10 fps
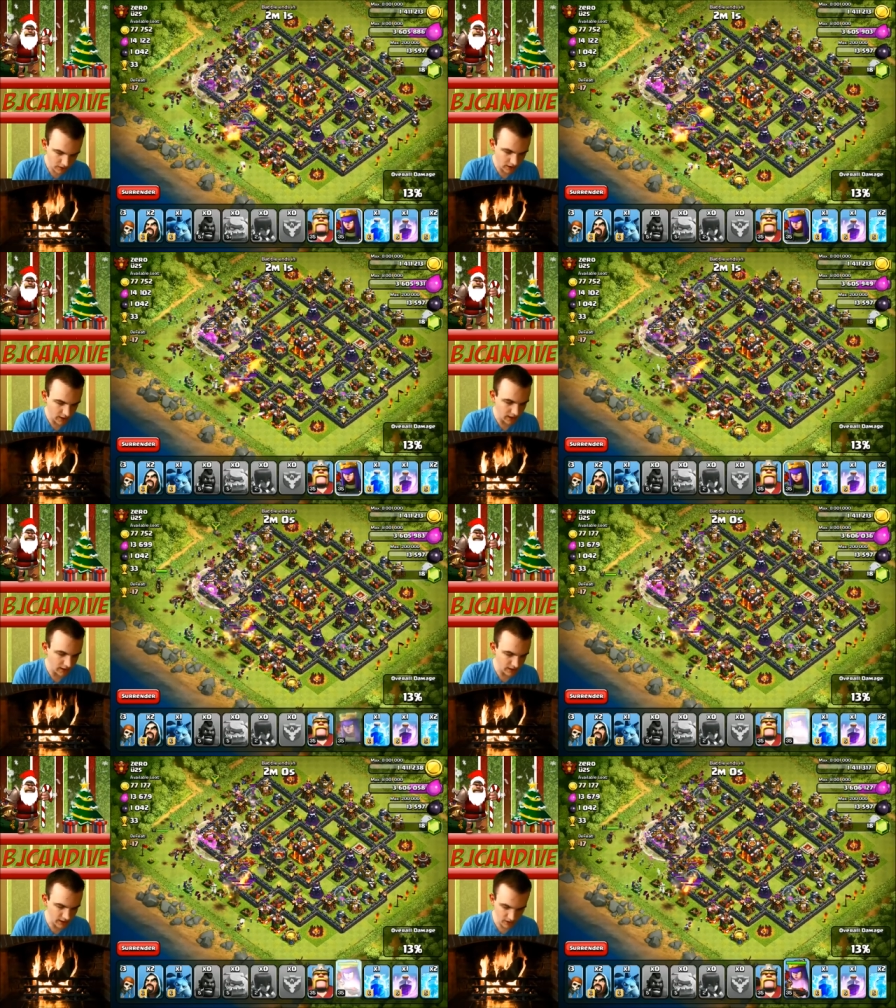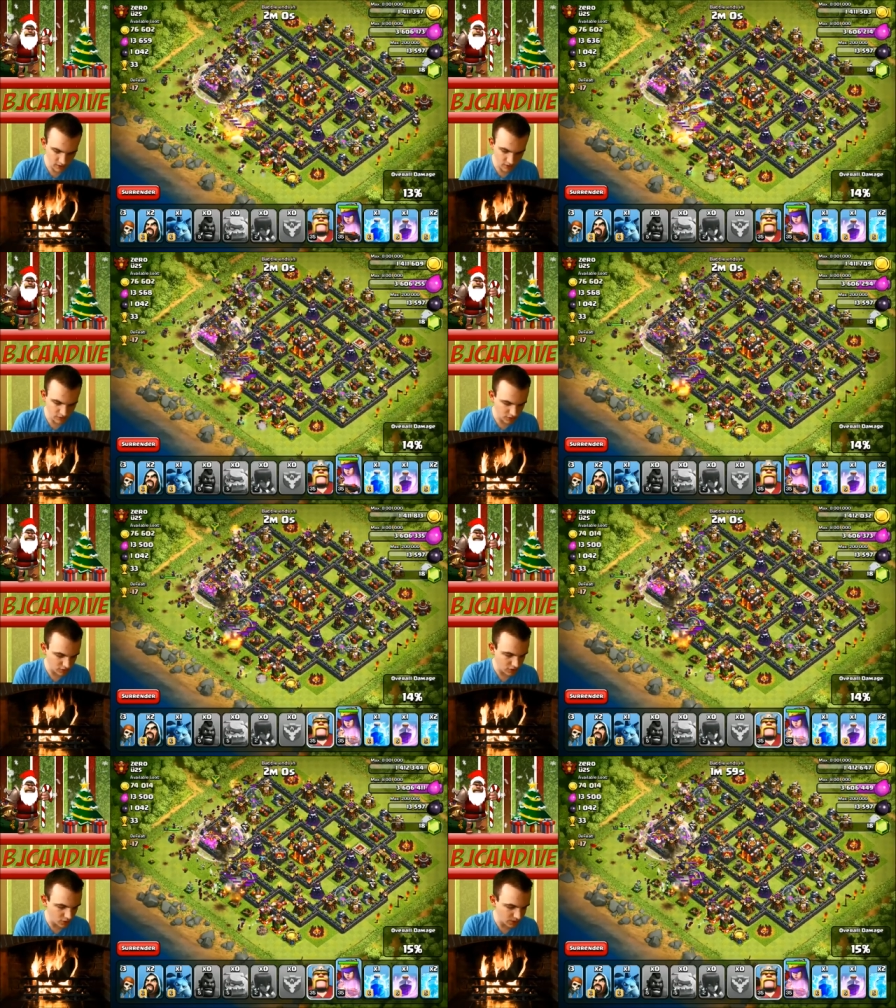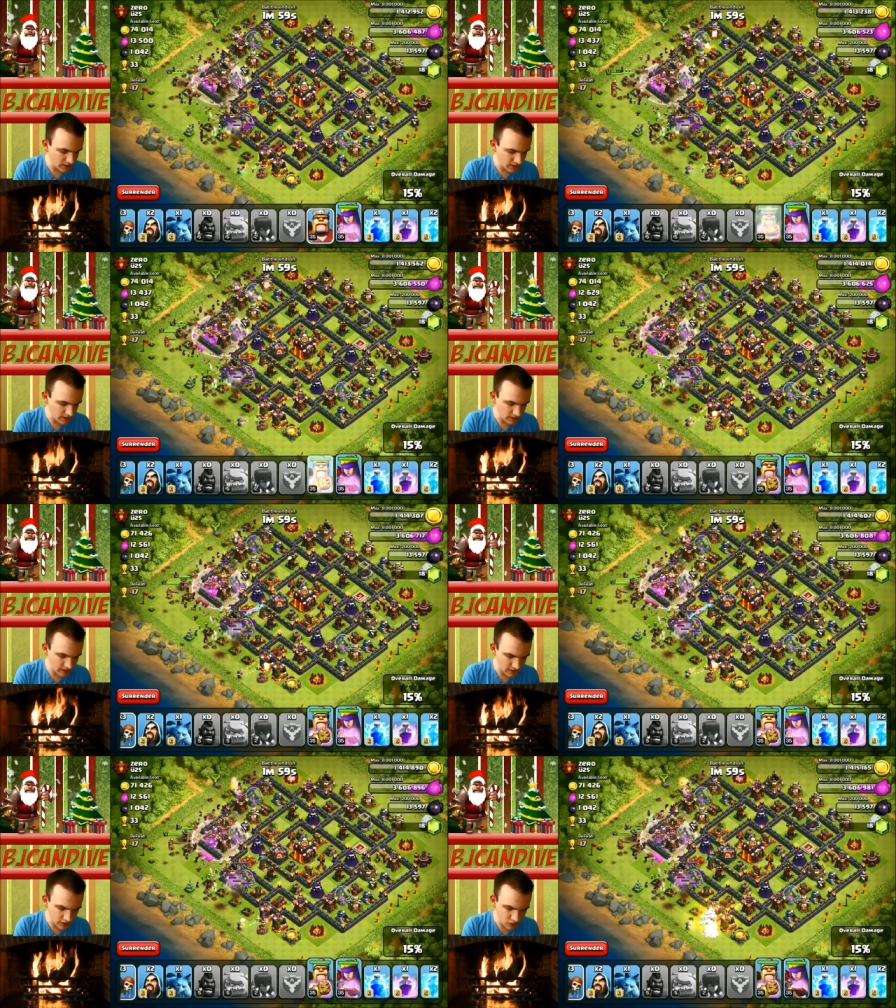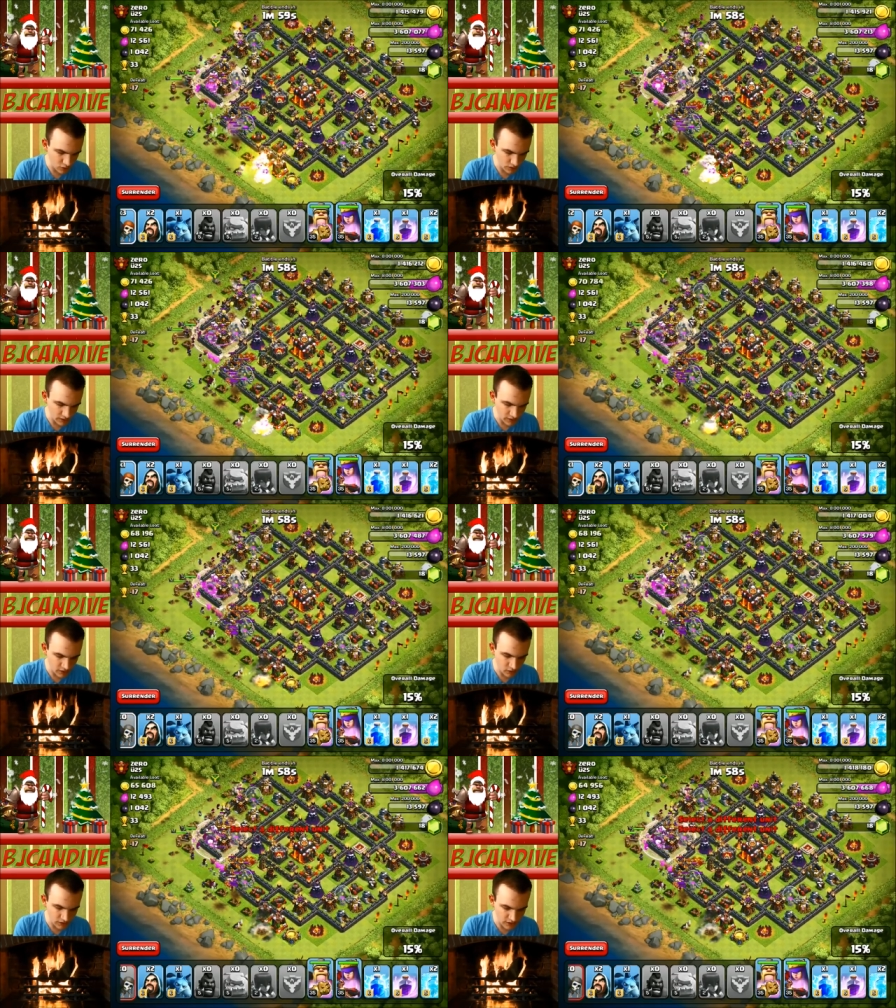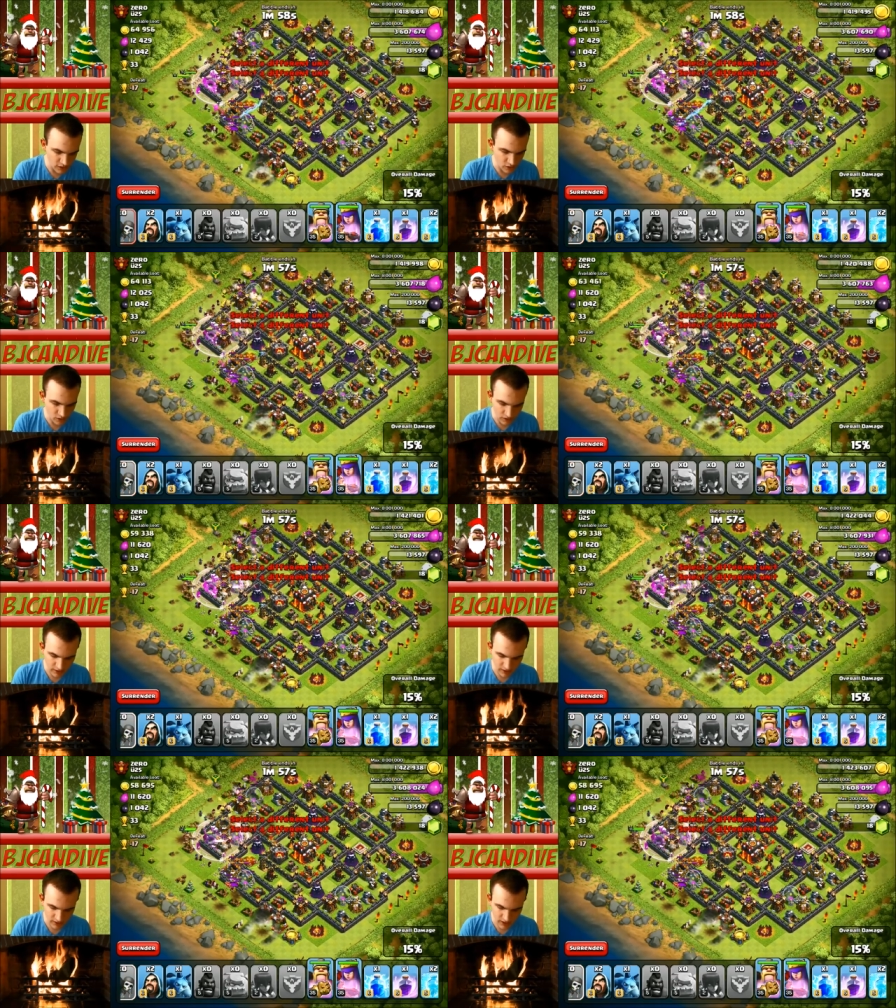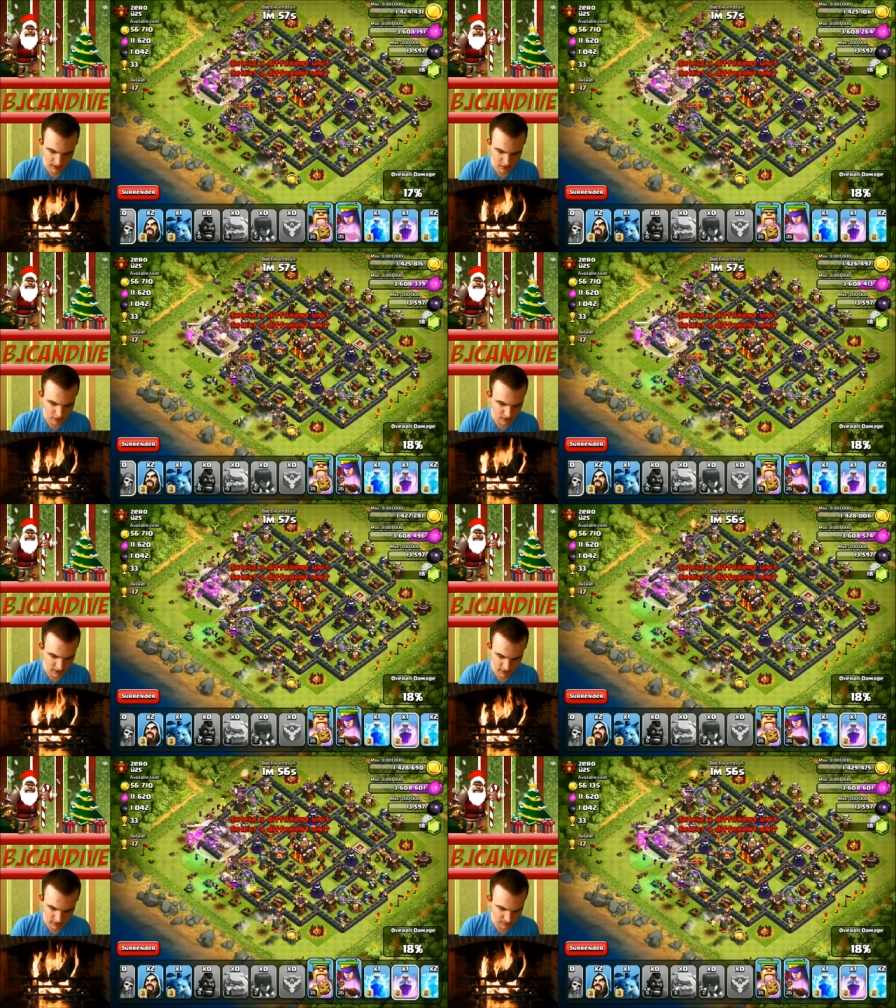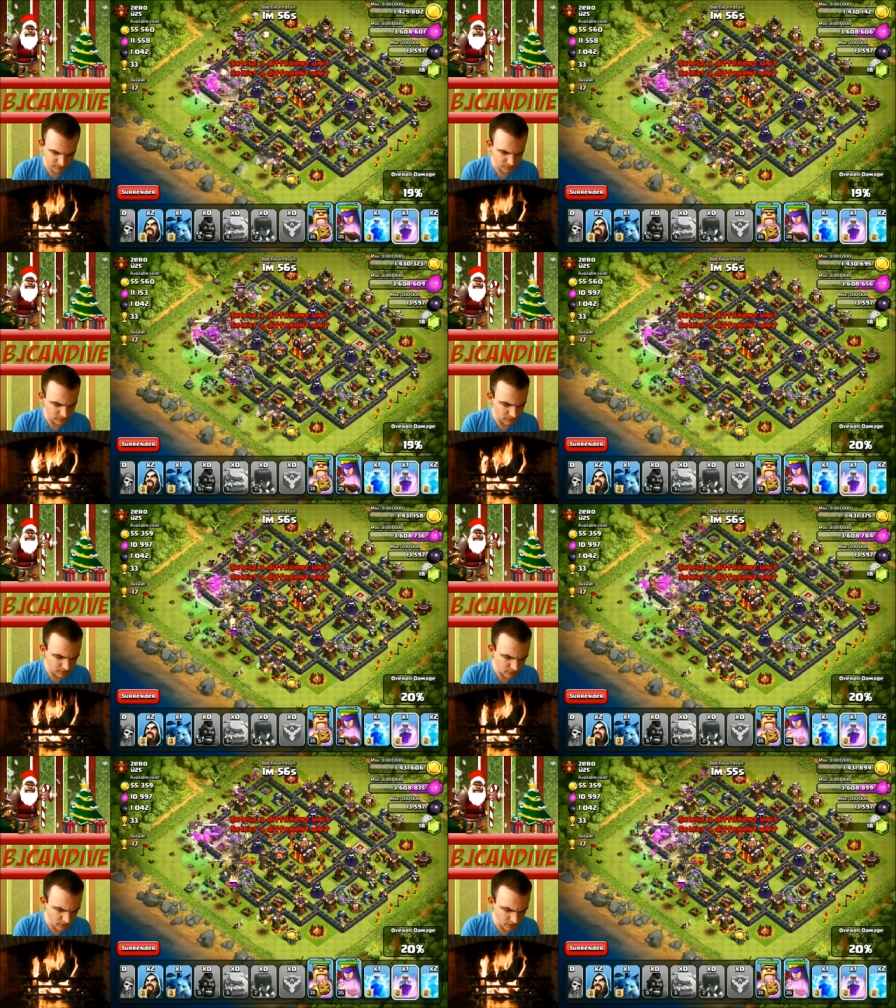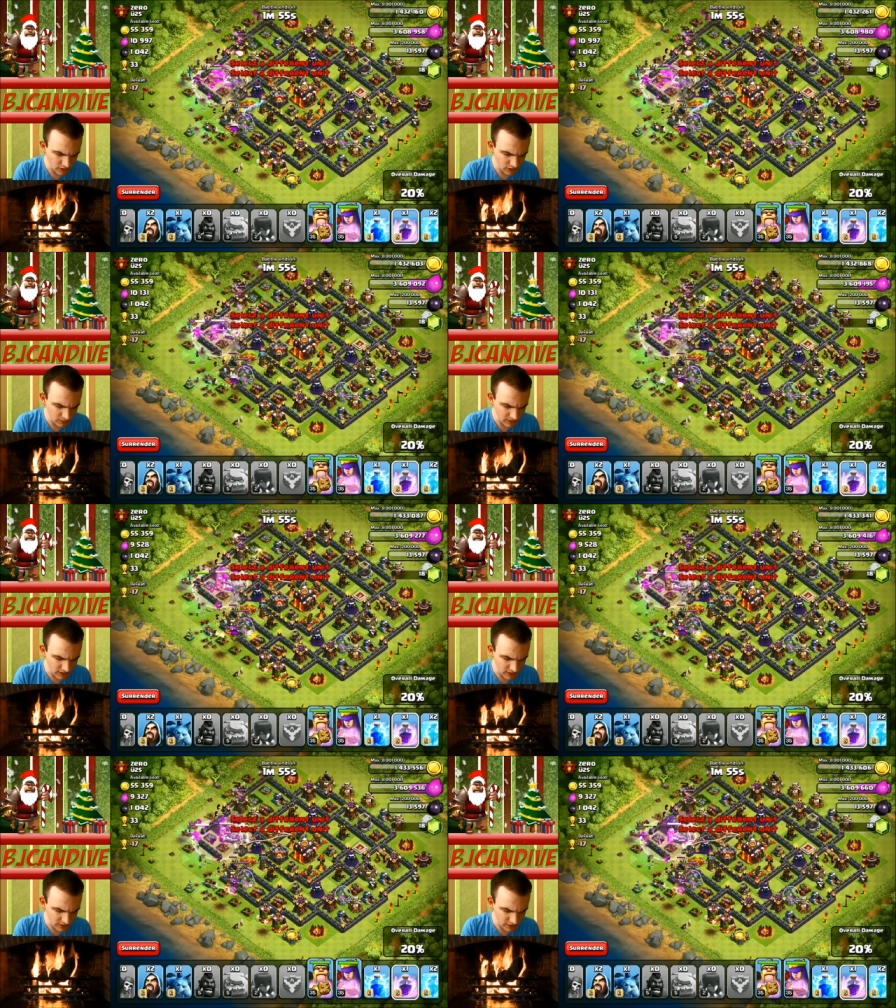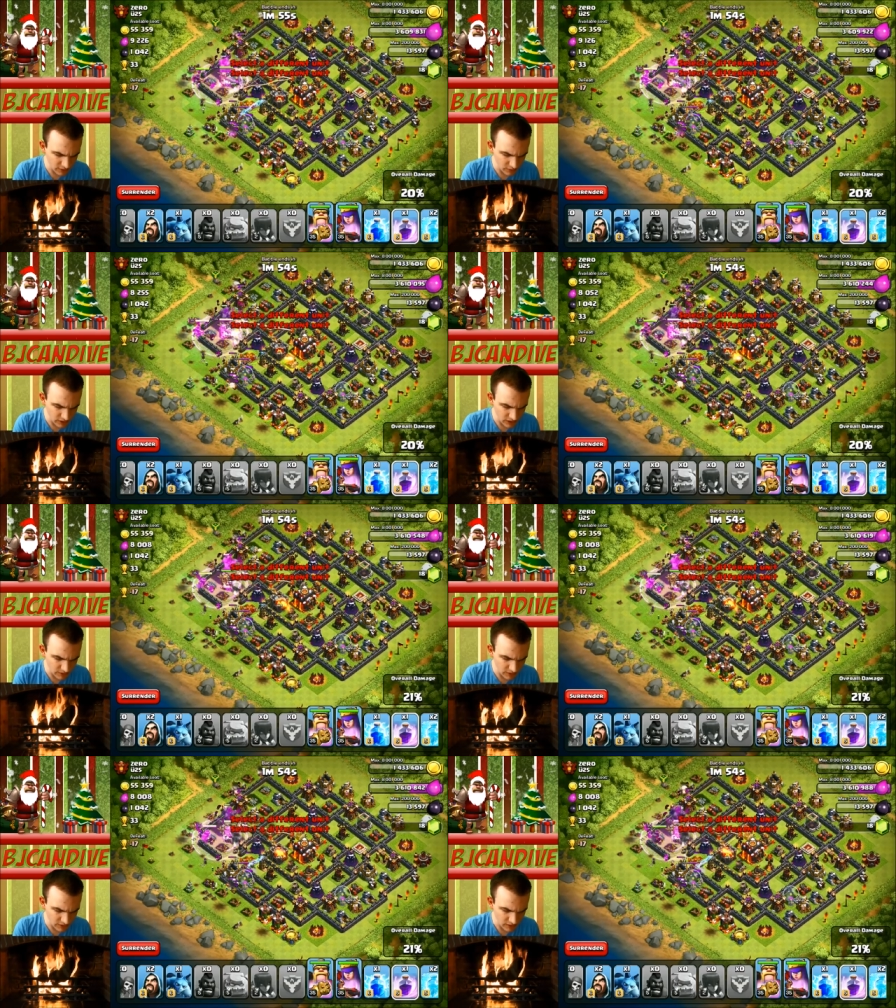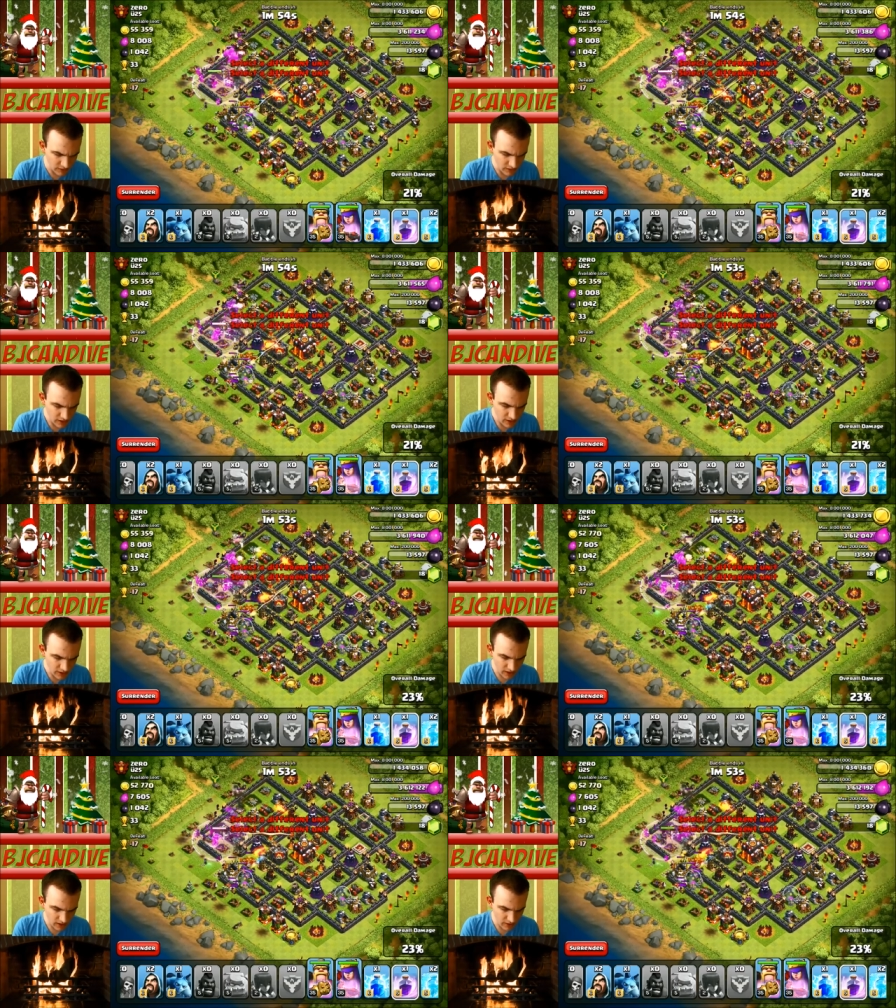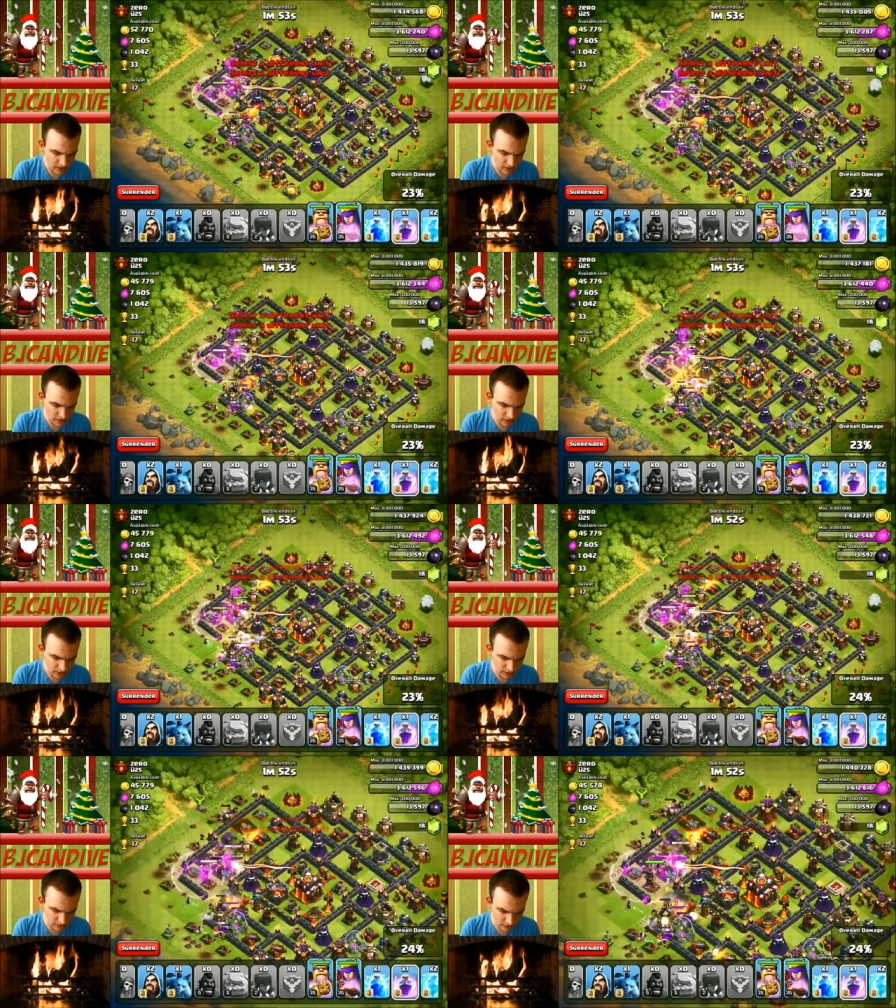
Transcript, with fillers: And heroes are going in. Let's go, let's go, let's go. All right, heading towards the center. Gonna put down another Rage Spell. Um, actually, I need to